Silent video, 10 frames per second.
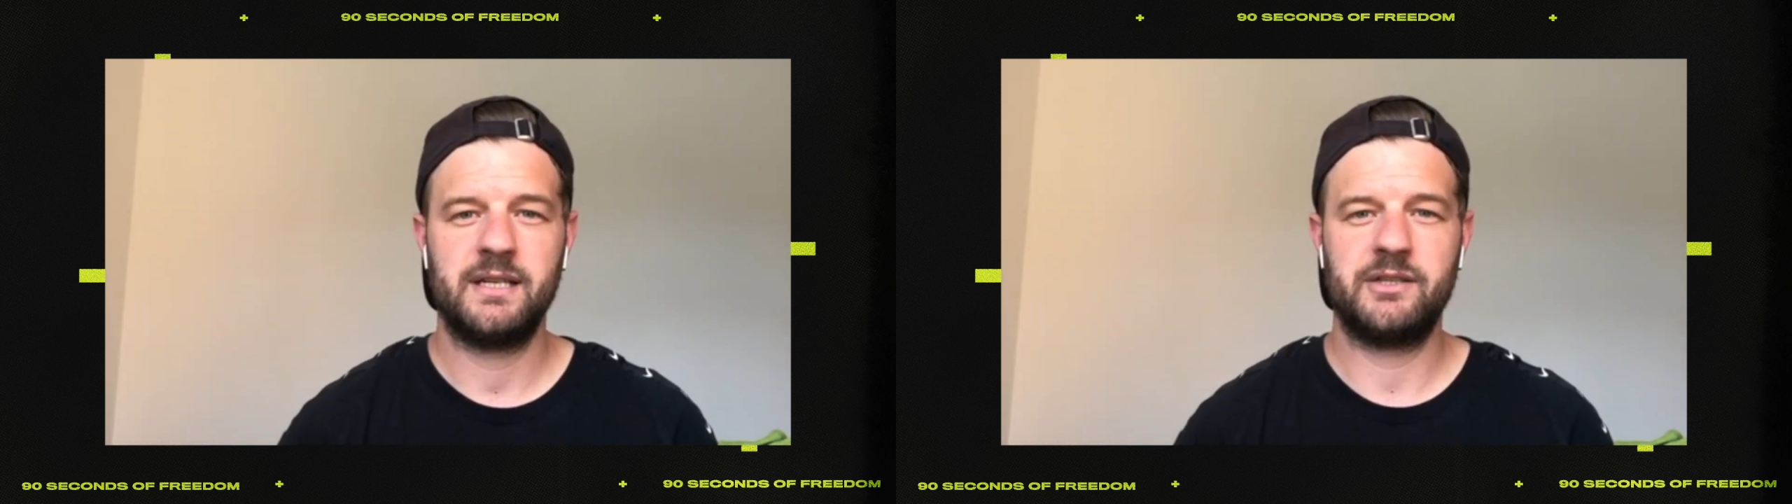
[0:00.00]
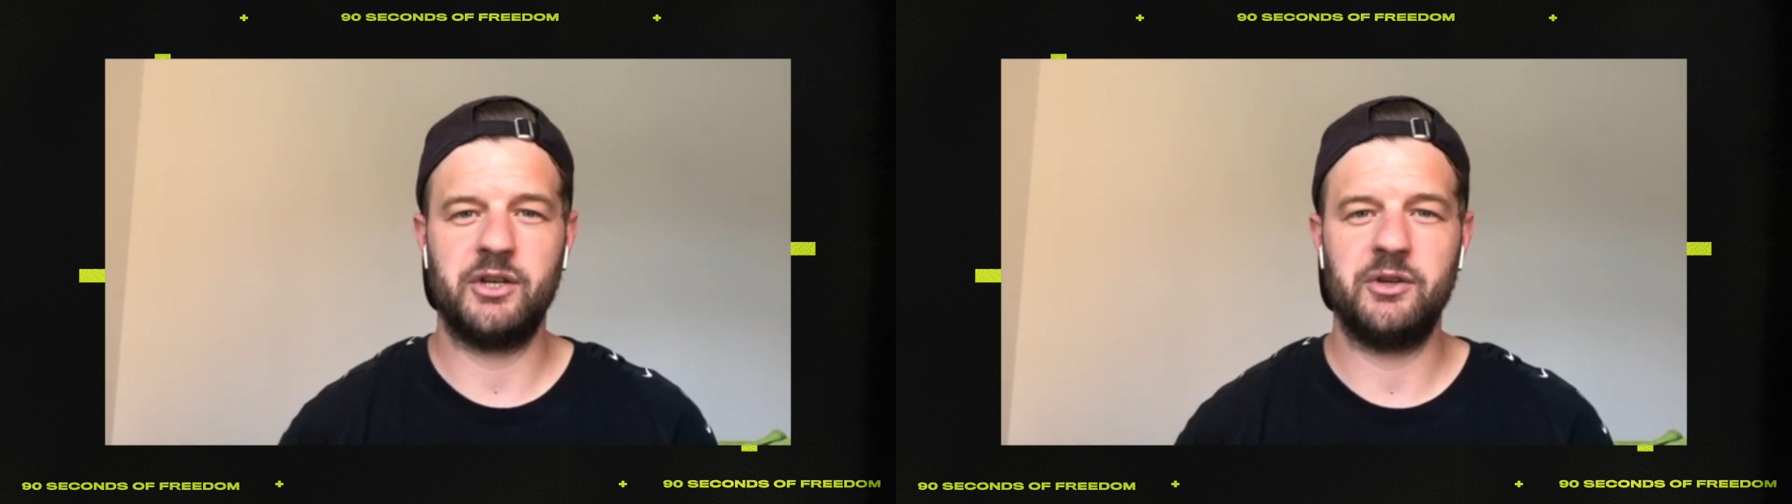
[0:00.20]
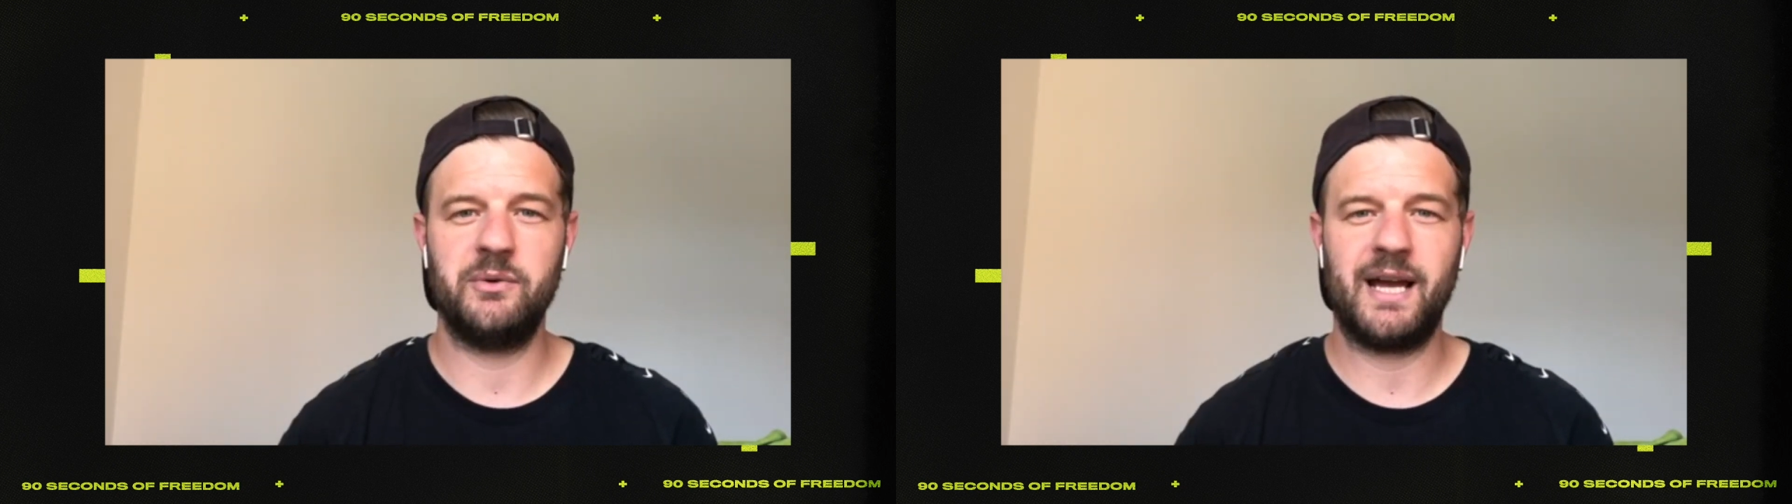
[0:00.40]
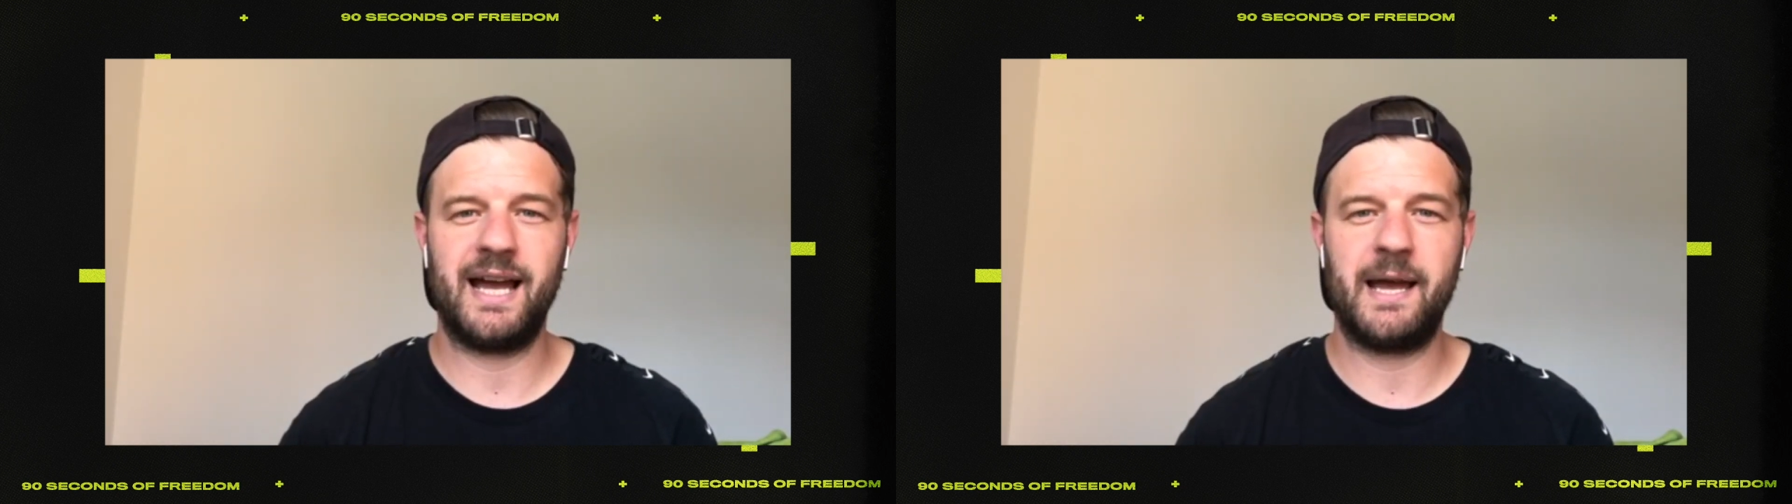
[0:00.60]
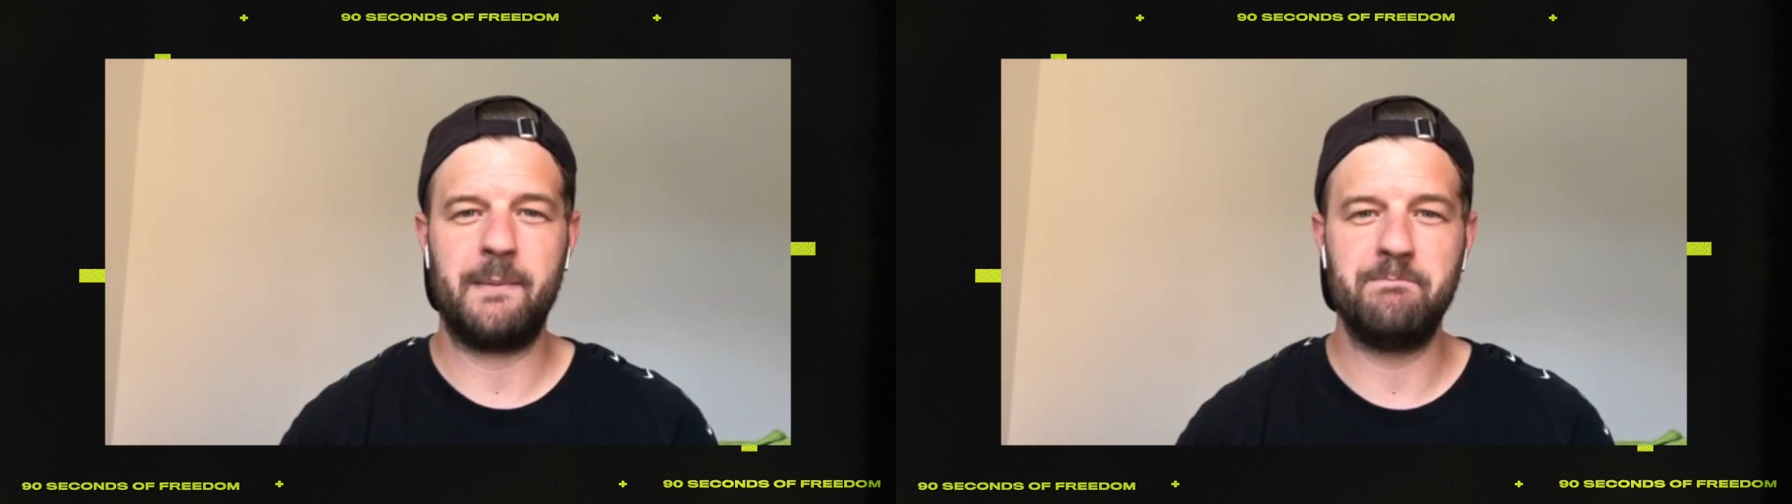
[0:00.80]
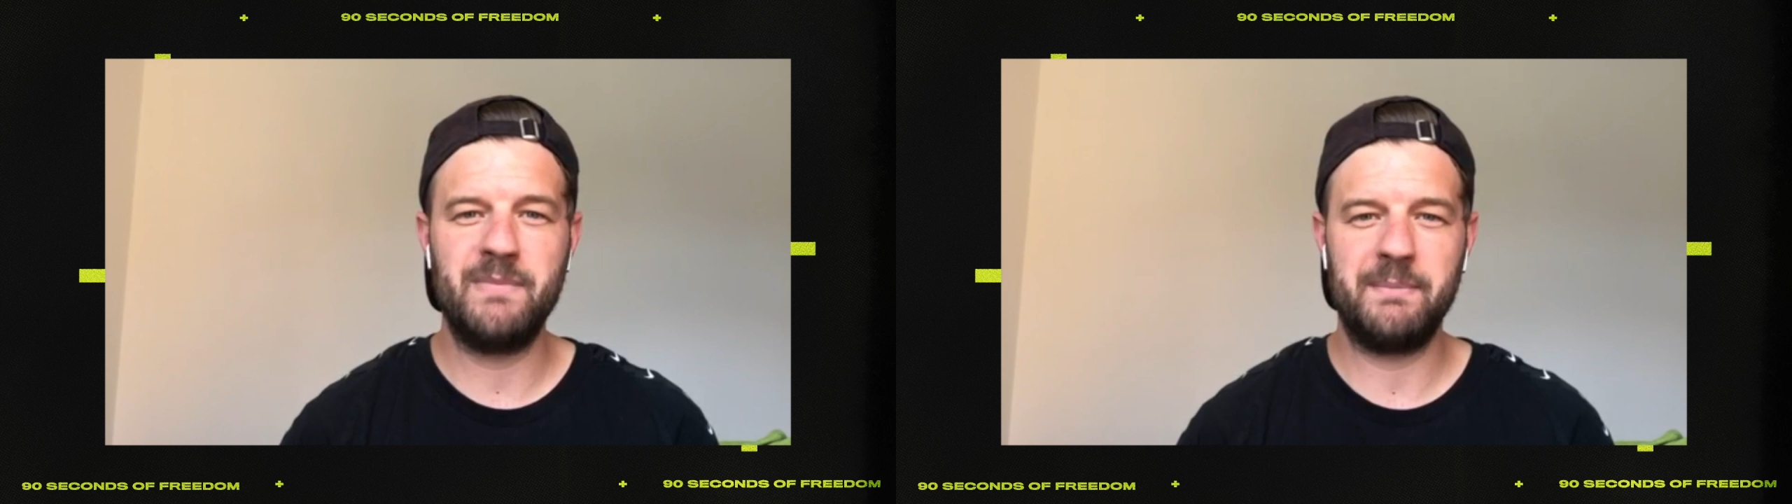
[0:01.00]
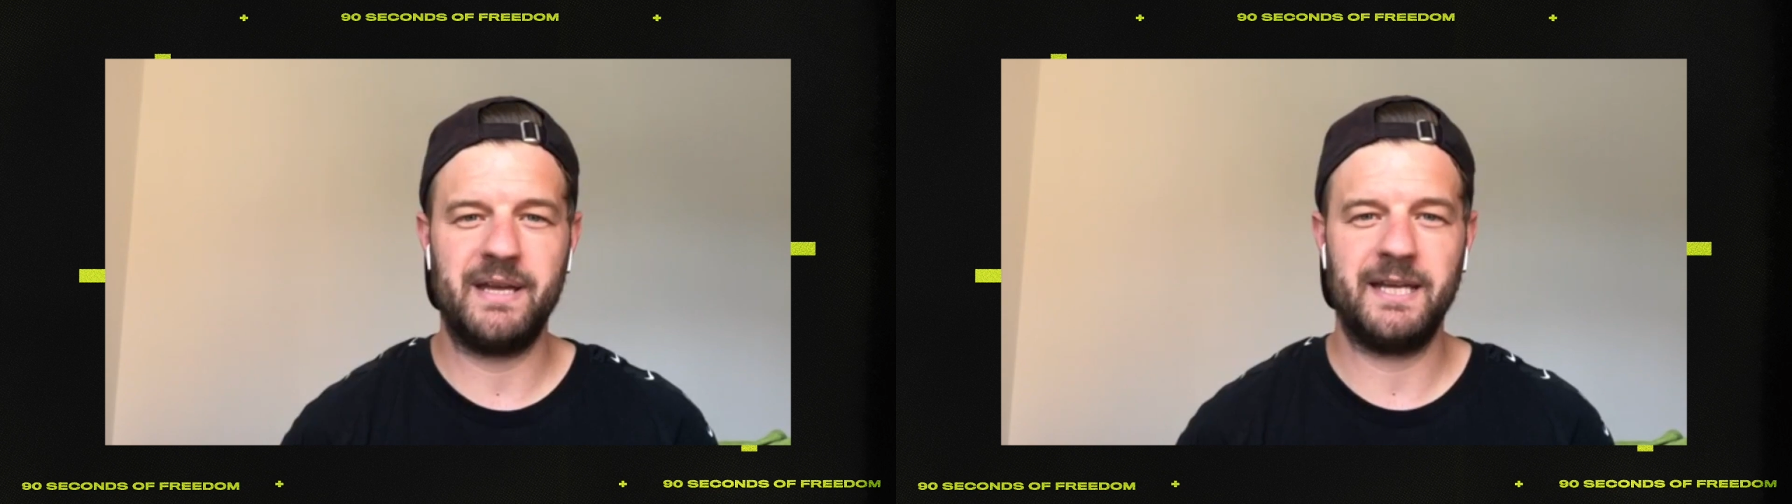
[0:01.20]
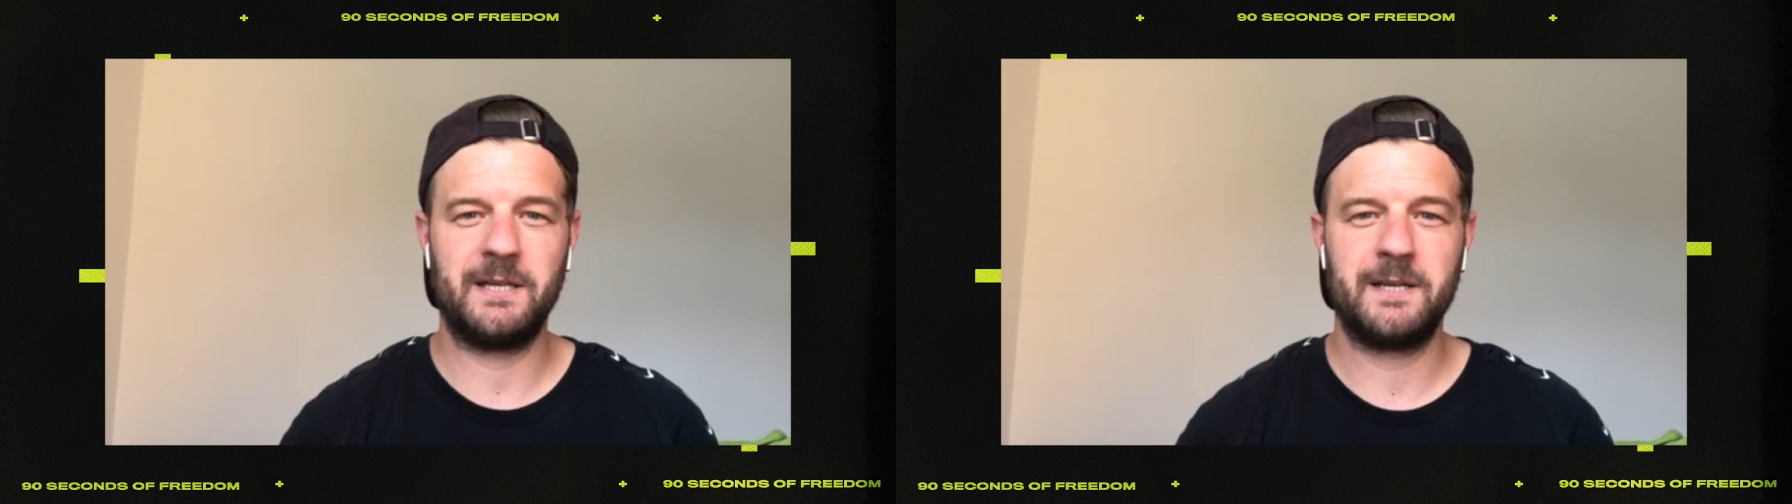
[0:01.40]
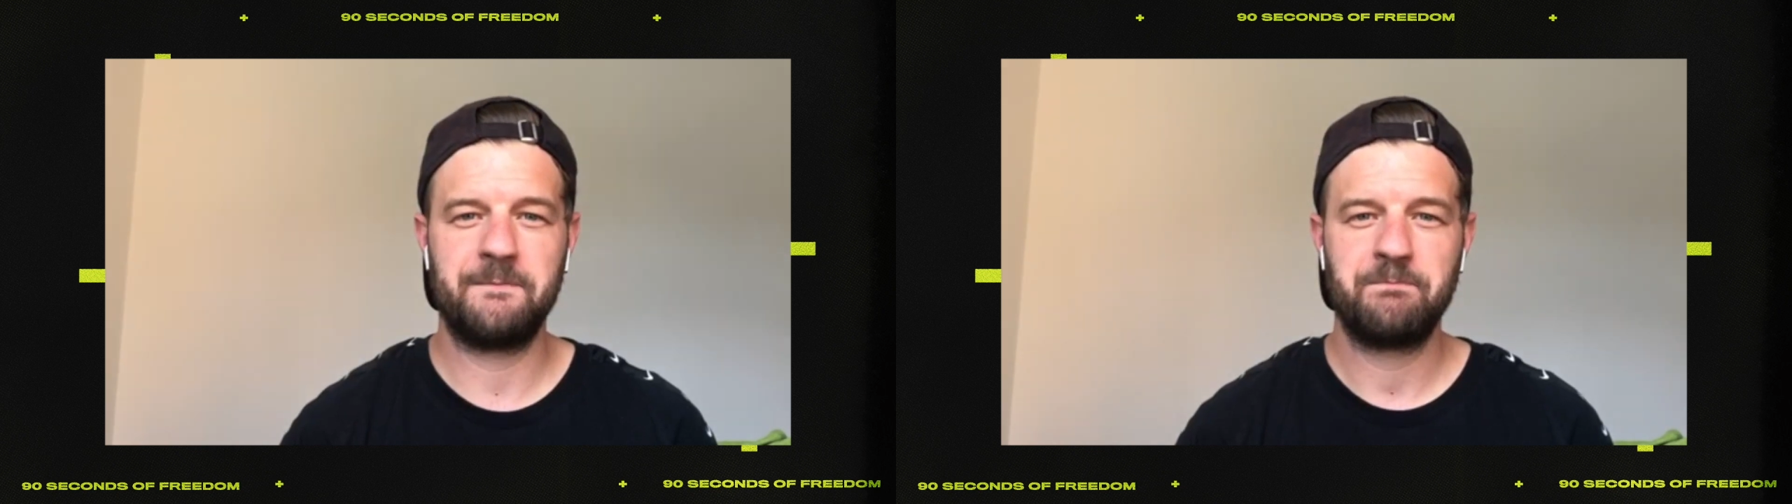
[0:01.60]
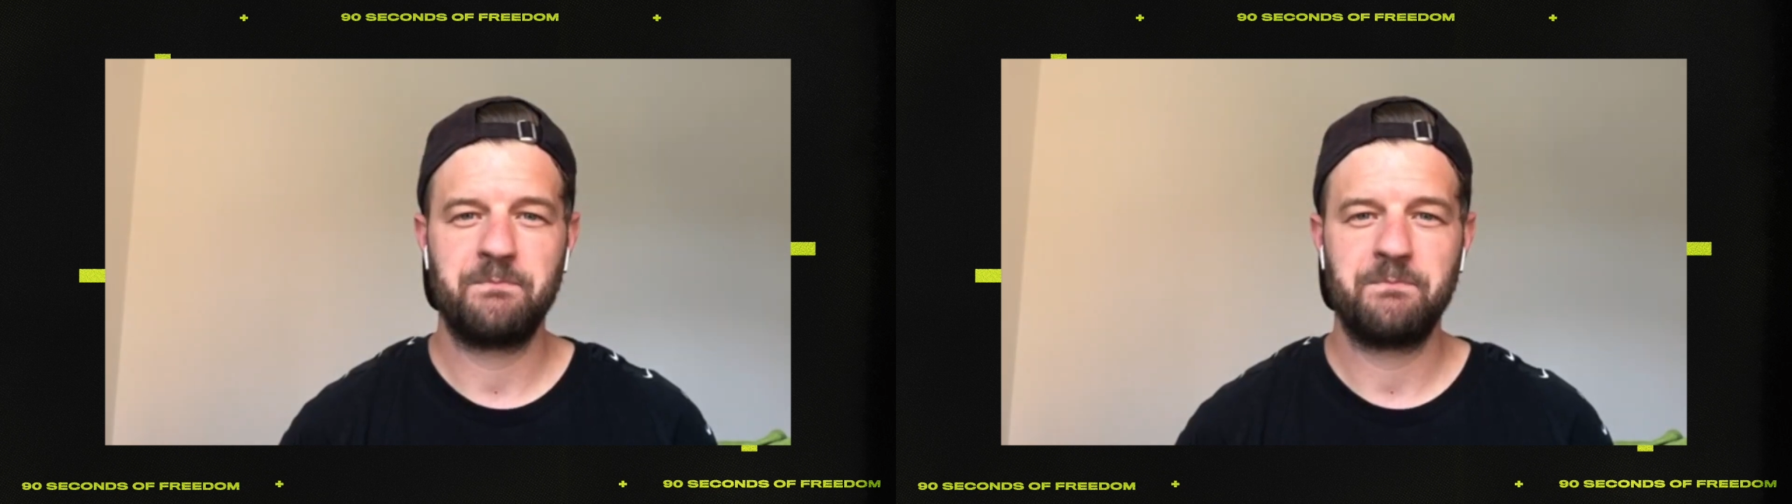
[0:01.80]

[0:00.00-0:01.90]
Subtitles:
to mimic